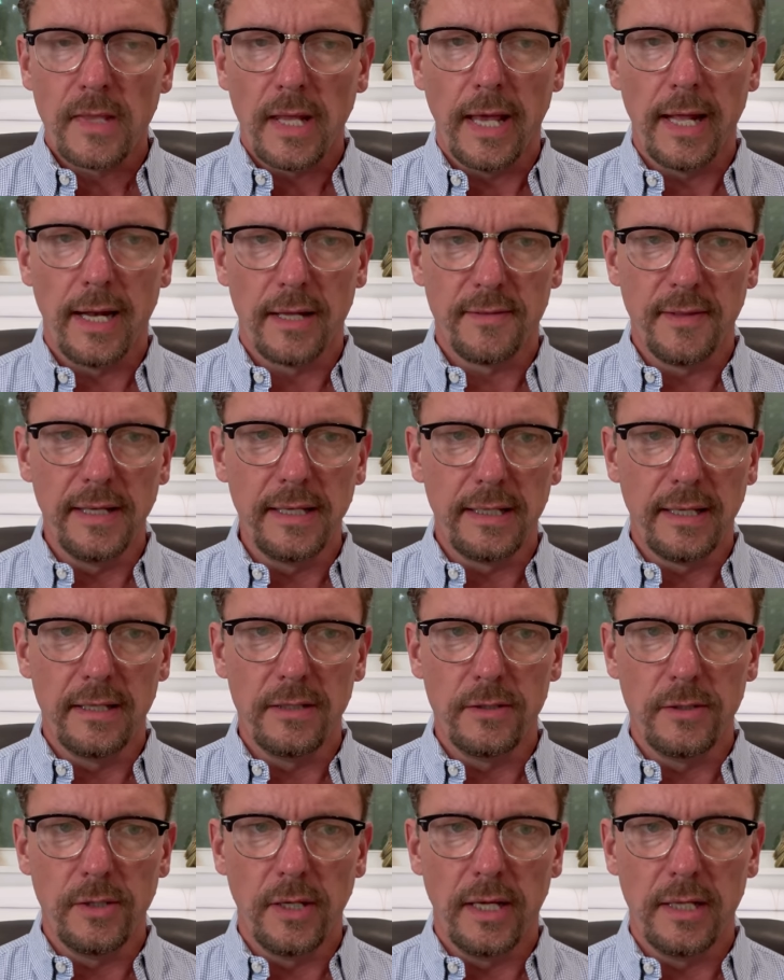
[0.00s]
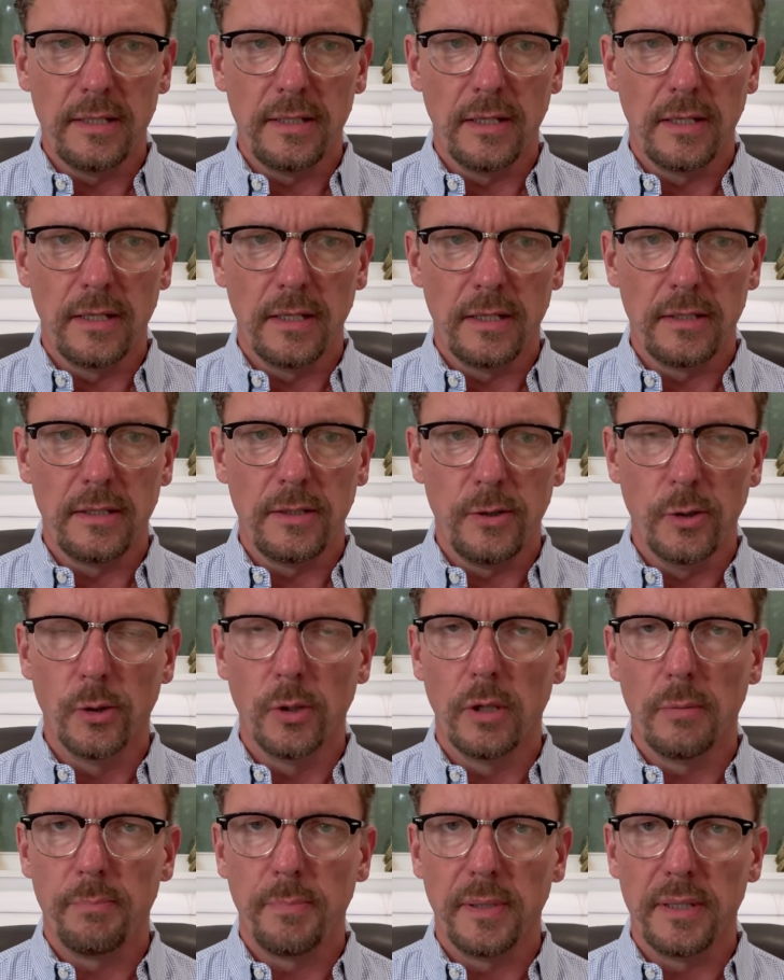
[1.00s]
And I think in, in
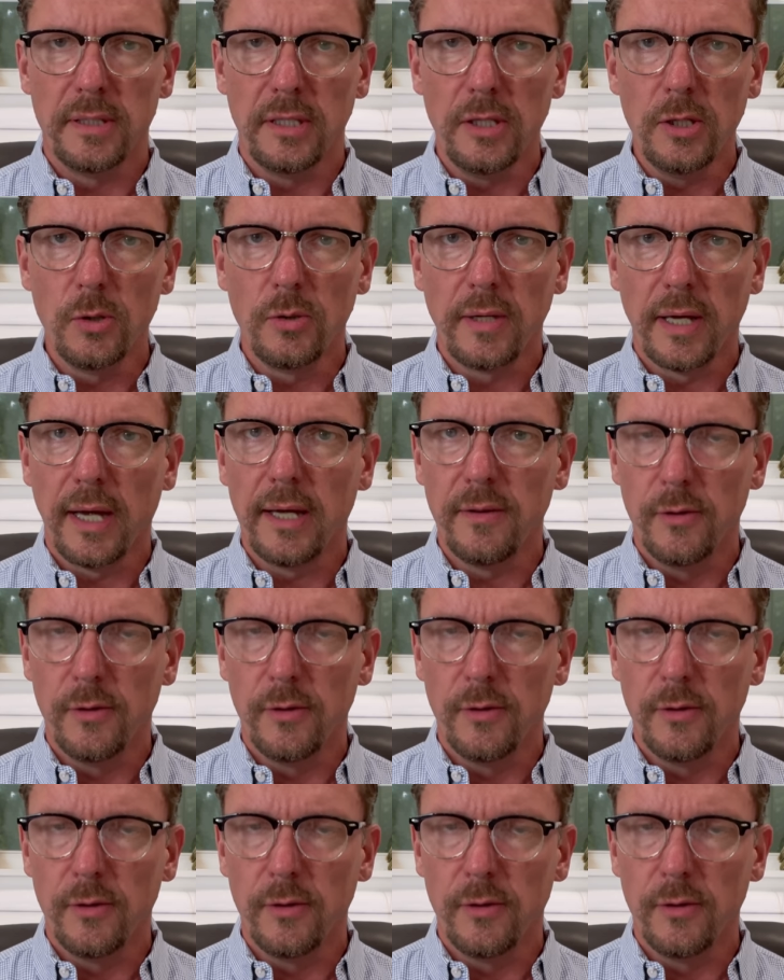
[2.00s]
Europe, in the U K,